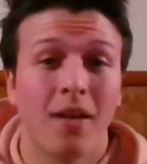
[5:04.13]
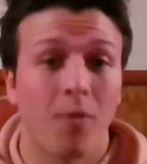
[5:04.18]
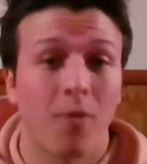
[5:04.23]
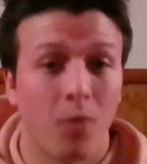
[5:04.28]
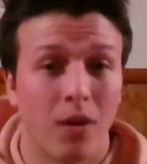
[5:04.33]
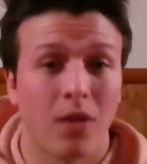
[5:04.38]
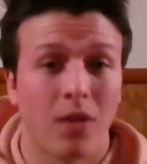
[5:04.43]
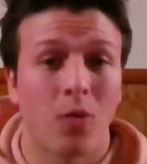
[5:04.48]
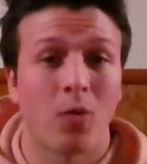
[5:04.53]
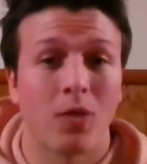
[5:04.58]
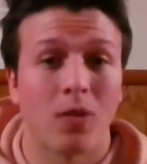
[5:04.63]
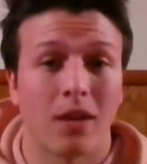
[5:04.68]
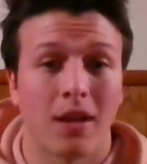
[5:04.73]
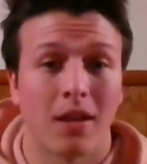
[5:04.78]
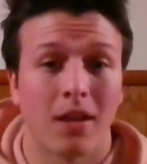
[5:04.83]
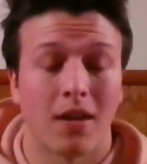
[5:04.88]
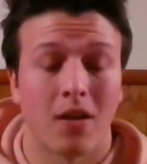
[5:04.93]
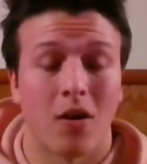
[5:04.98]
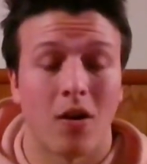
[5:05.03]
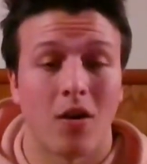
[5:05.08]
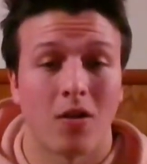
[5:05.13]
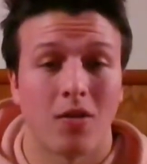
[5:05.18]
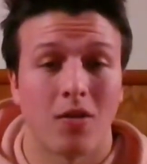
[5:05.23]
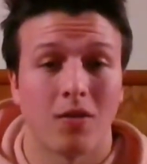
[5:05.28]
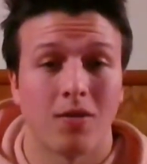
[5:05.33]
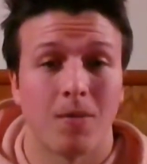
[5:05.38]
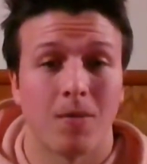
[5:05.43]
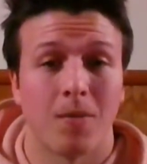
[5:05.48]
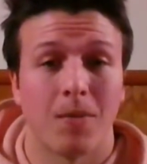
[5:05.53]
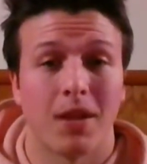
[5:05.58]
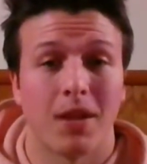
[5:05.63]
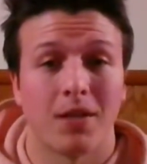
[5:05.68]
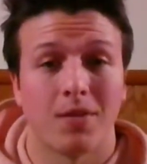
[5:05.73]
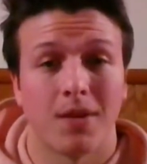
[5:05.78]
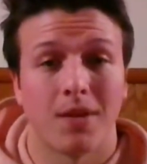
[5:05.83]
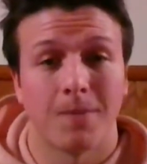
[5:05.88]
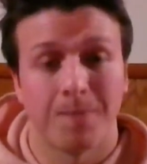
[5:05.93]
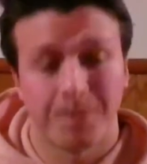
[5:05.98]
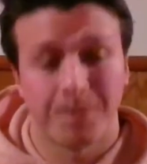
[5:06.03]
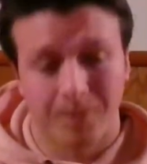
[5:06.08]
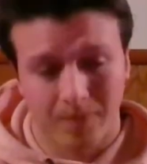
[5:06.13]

of withholding the articles of impeachment.